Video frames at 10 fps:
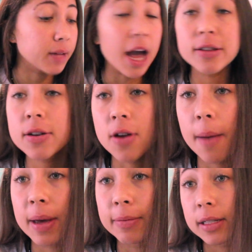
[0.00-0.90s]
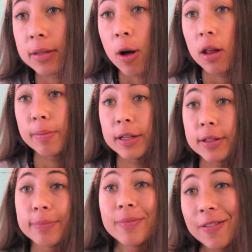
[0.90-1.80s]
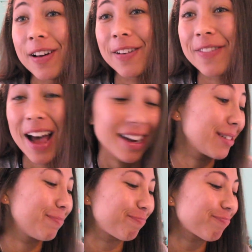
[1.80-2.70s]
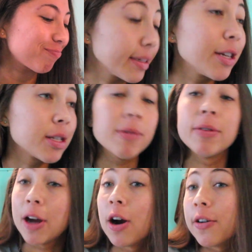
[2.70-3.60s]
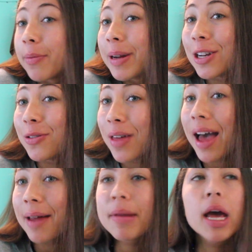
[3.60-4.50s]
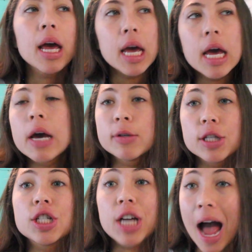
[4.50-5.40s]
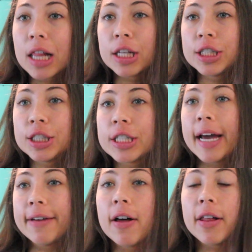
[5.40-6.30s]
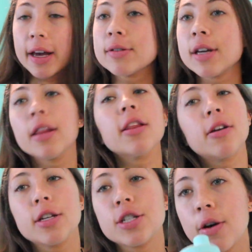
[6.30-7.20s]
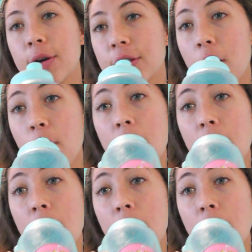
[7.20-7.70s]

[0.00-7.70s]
I used to not be able to swallow pills. Fun fact. It used to be really hard for me to do that. It was a challenge. I felt like I was gonna literally choke and throw